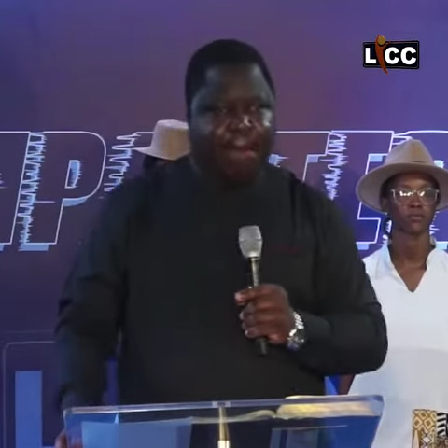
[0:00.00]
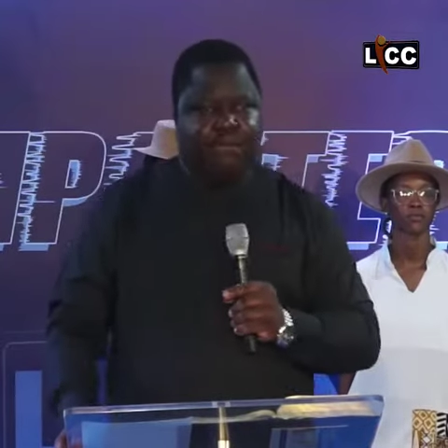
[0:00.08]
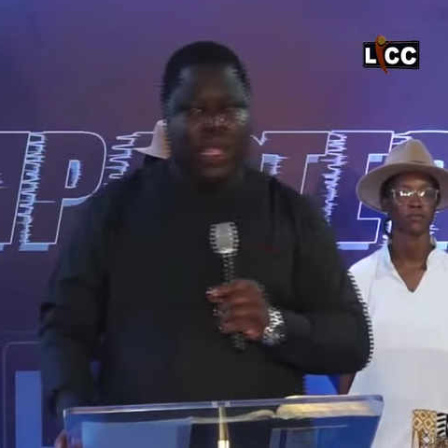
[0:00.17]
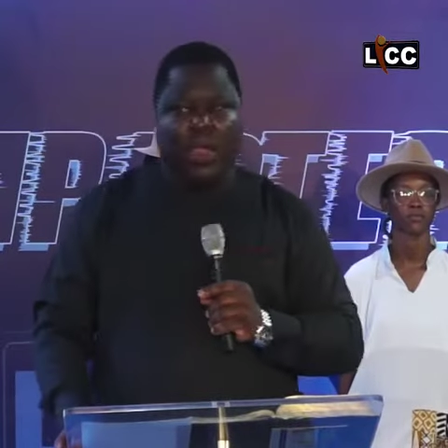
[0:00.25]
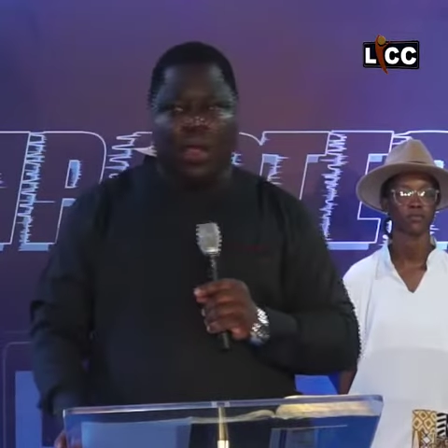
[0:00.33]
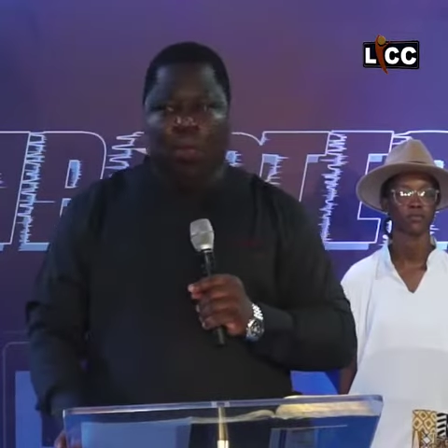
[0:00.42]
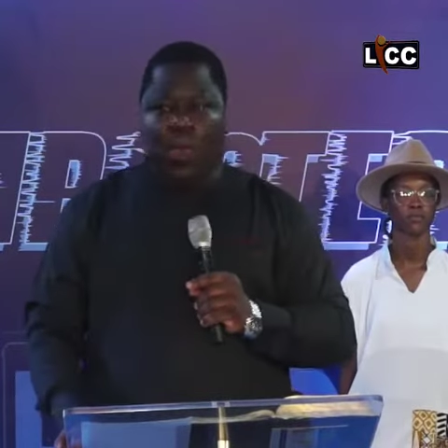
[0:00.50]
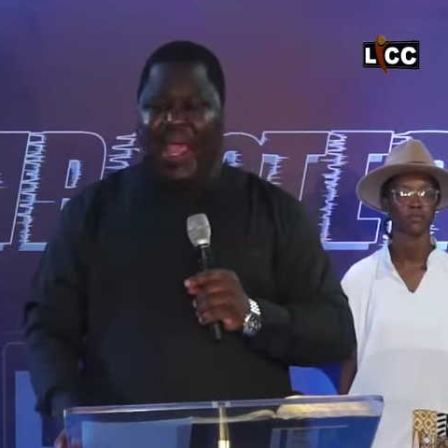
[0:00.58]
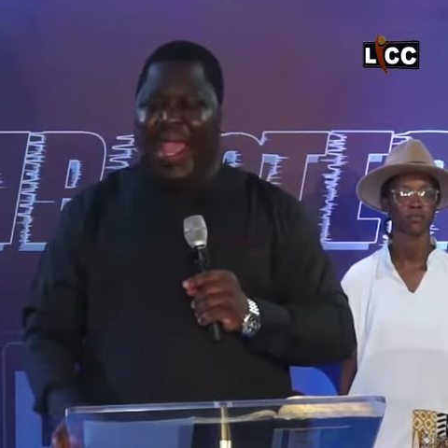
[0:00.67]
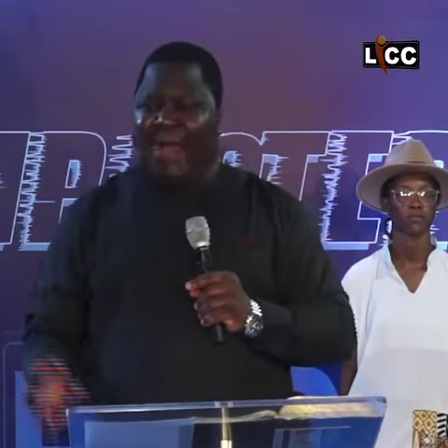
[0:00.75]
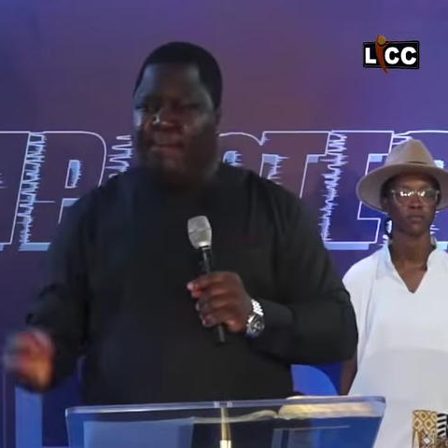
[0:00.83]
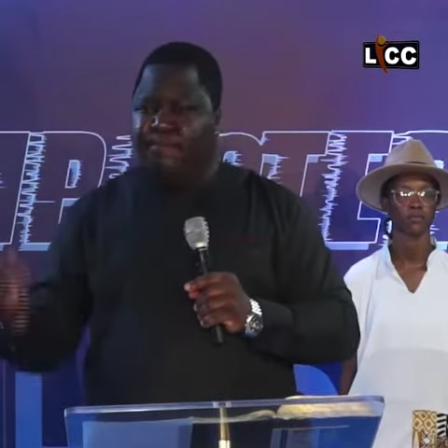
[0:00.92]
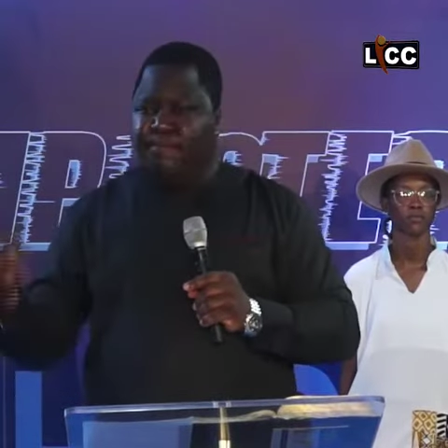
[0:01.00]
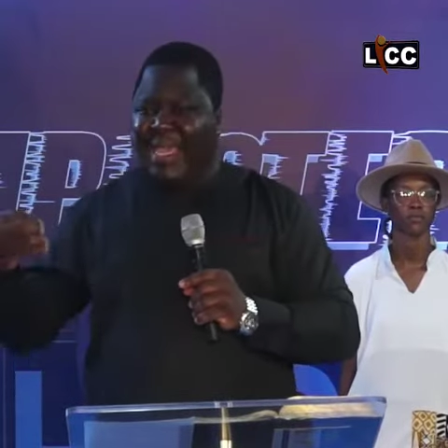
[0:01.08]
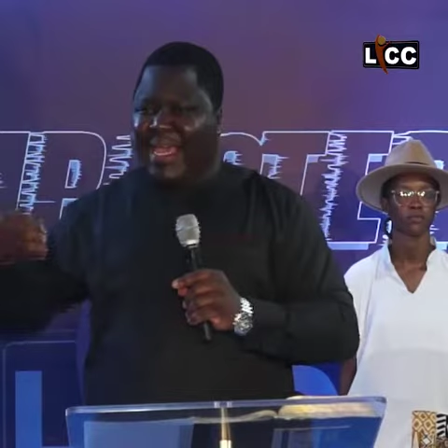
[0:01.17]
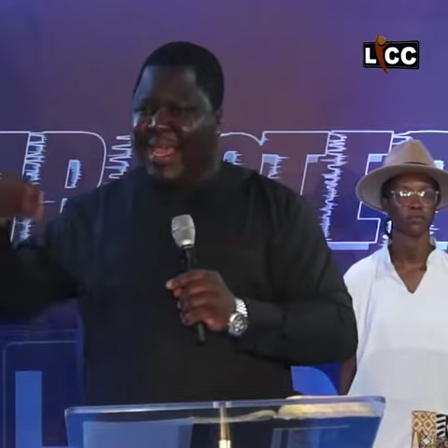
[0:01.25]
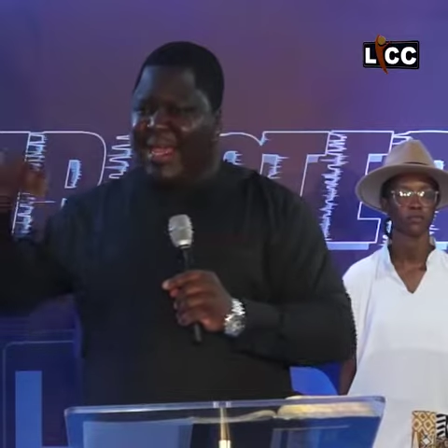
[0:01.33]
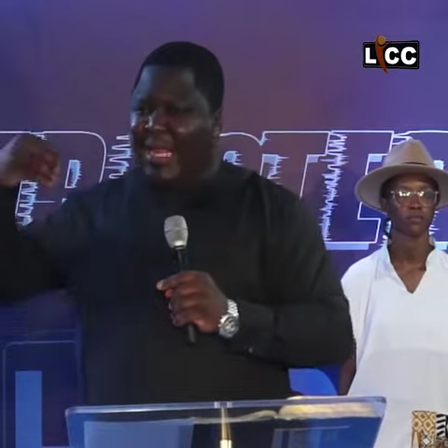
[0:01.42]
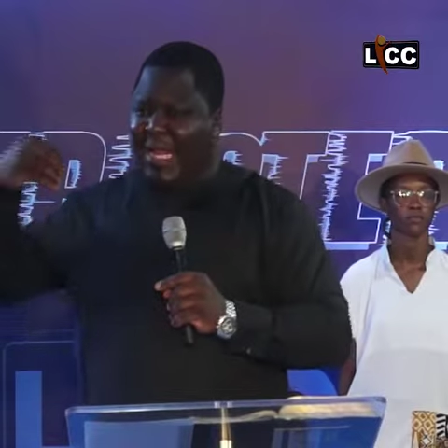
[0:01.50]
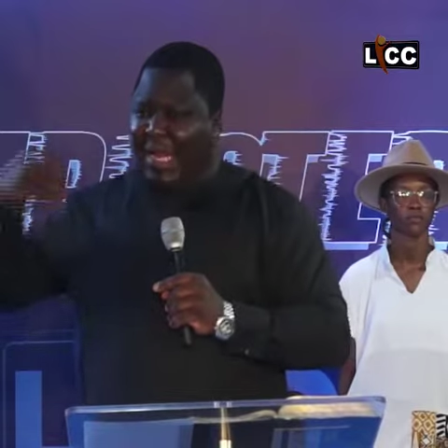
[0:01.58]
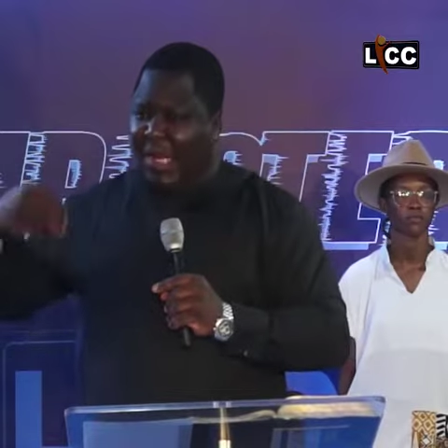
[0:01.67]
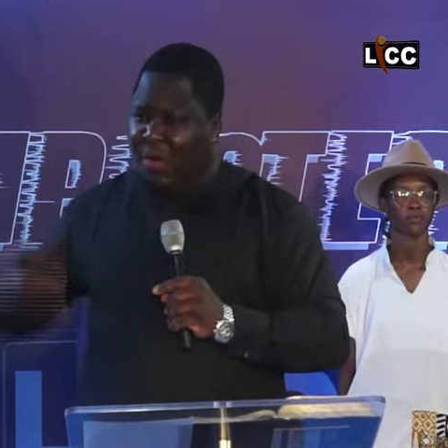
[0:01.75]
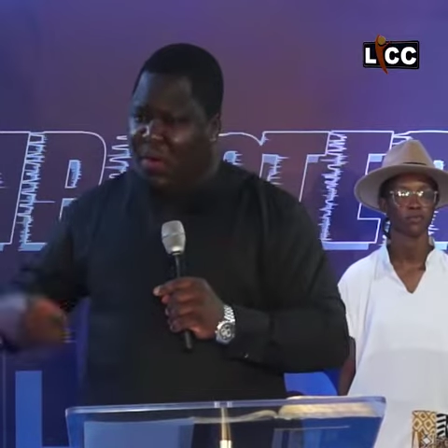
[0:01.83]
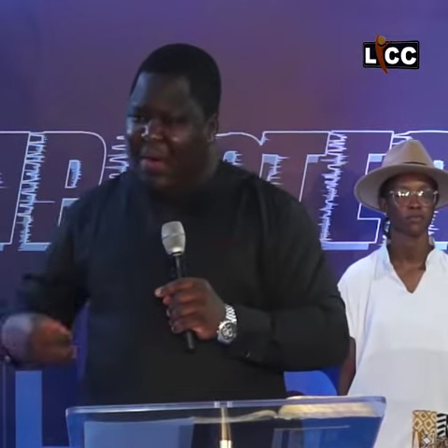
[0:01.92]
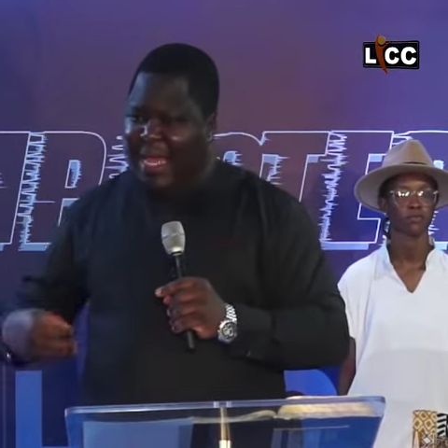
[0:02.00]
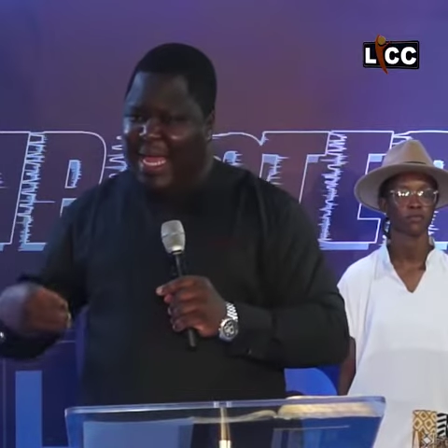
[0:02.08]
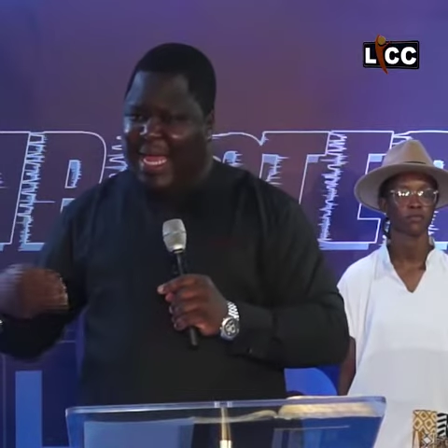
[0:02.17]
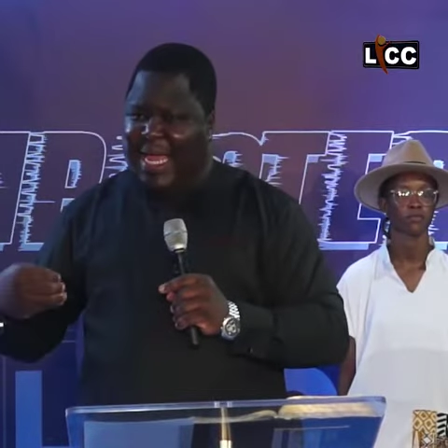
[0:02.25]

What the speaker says: we are making glory in the